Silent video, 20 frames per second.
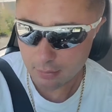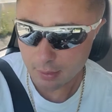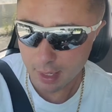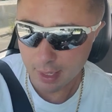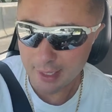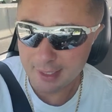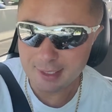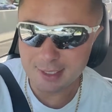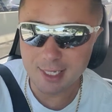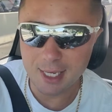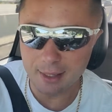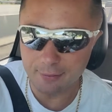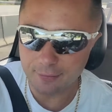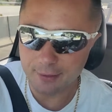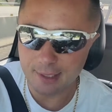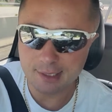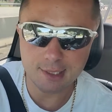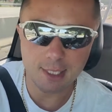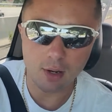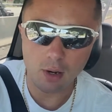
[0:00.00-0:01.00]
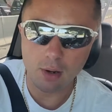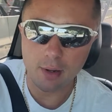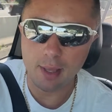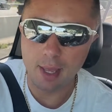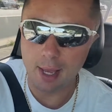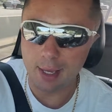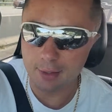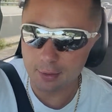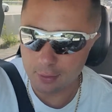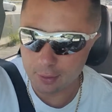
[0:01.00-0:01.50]
and saying things like, oh
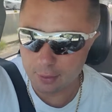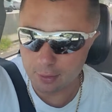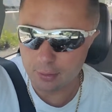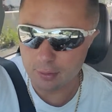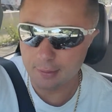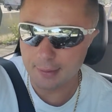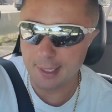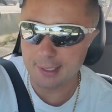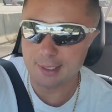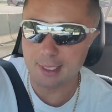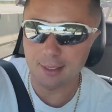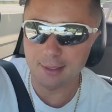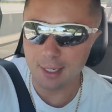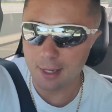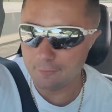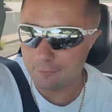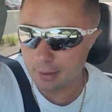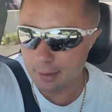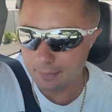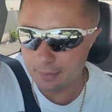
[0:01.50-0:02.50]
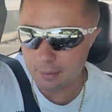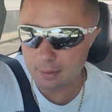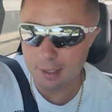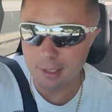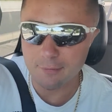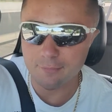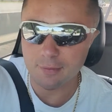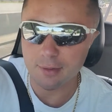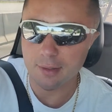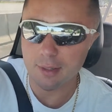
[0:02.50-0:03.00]
yeah, you can do this, I definitely
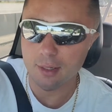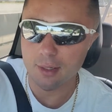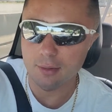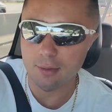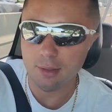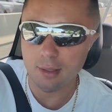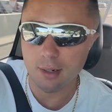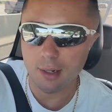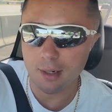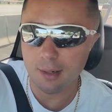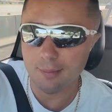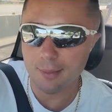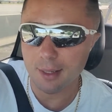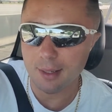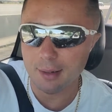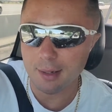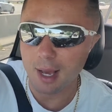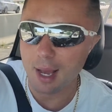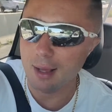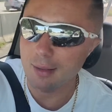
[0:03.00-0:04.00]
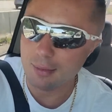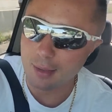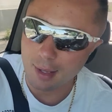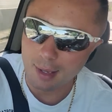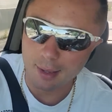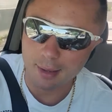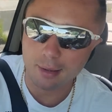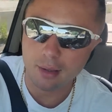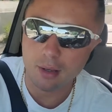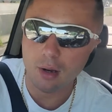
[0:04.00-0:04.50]
believe in you. You know what I mean? Not
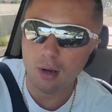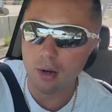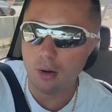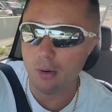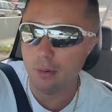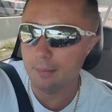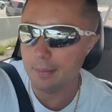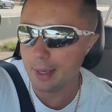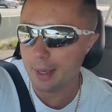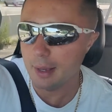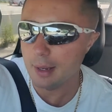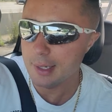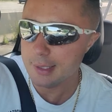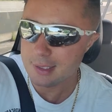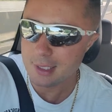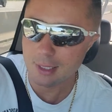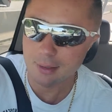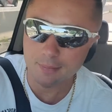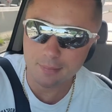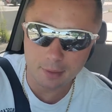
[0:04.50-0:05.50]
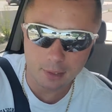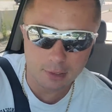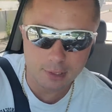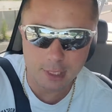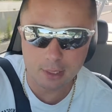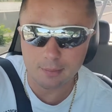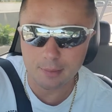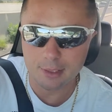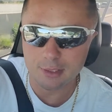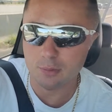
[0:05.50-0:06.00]
like, oh man, it's going to be
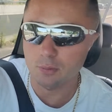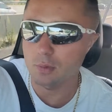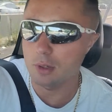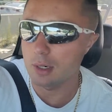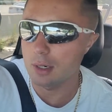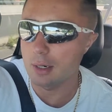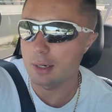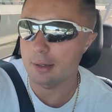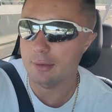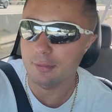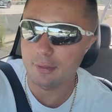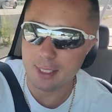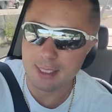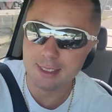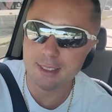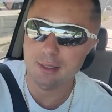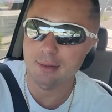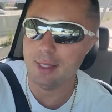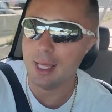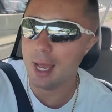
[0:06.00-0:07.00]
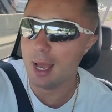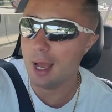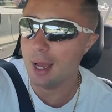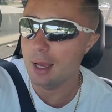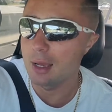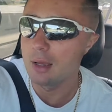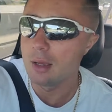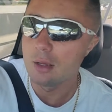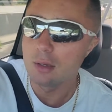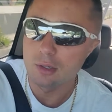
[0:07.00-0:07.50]
so much work, this and that.
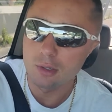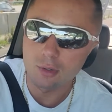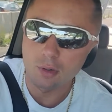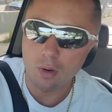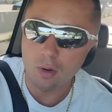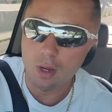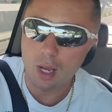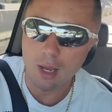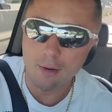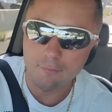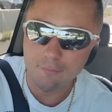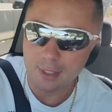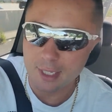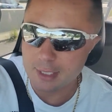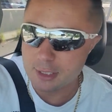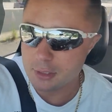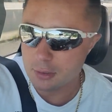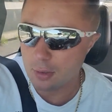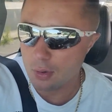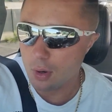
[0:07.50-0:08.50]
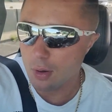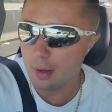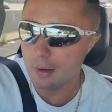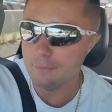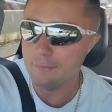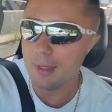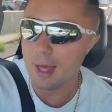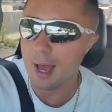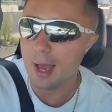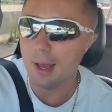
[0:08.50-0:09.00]
You don't have this, you don't
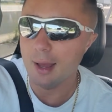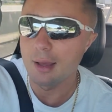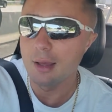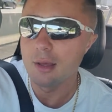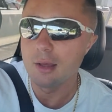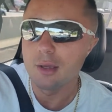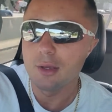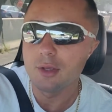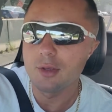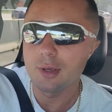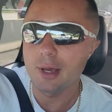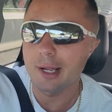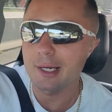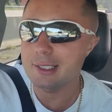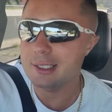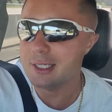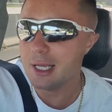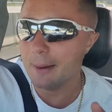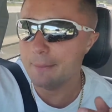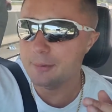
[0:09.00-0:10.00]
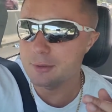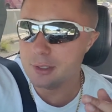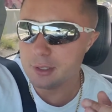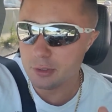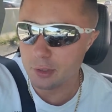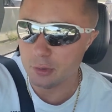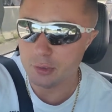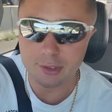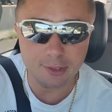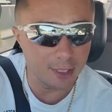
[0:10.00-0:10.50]
have that. You got to stop
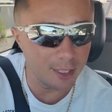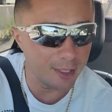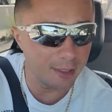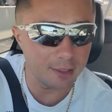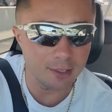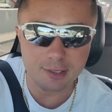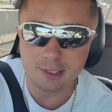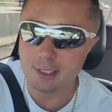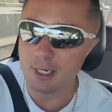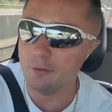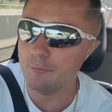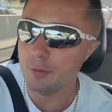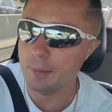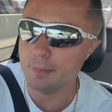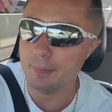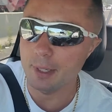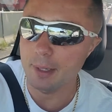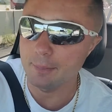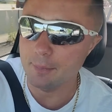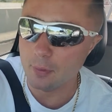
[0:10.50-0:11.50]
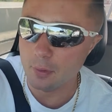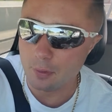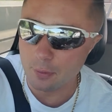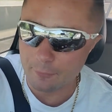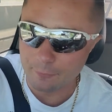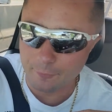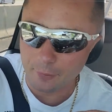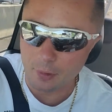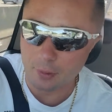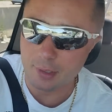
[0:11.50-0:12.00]
associating yourself with people
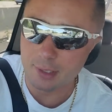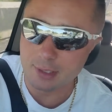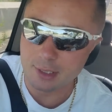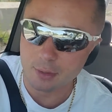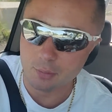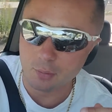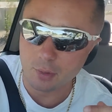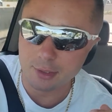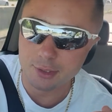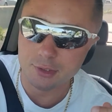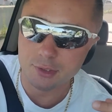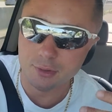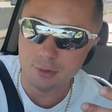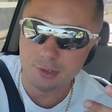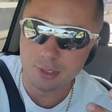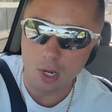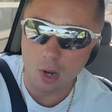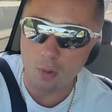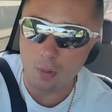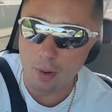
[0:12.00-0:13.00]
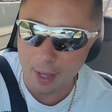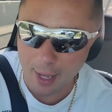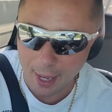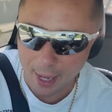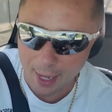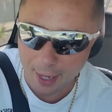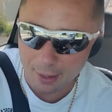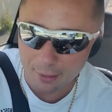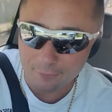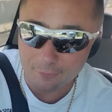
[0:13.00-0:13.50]
who focus on what you don't
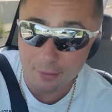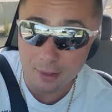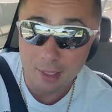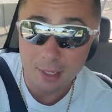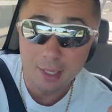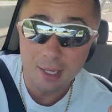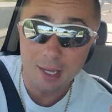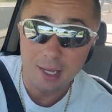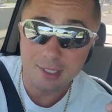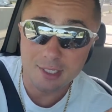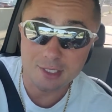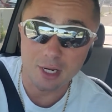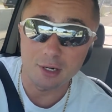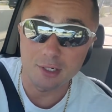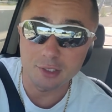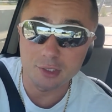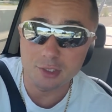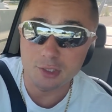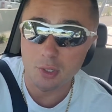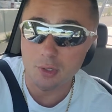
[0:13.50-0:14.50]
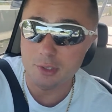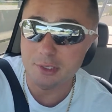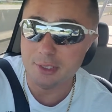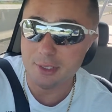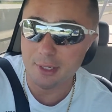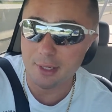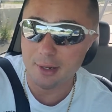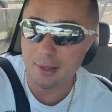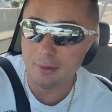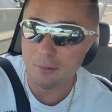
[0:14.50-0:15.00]
have and start
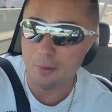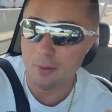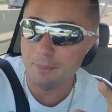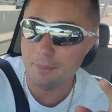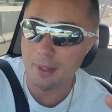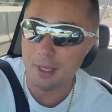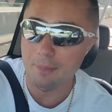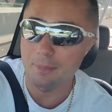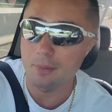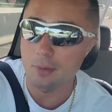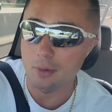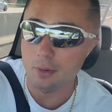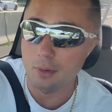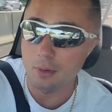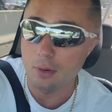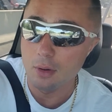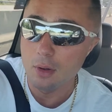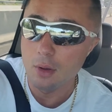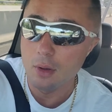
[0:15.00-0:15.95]
associating with people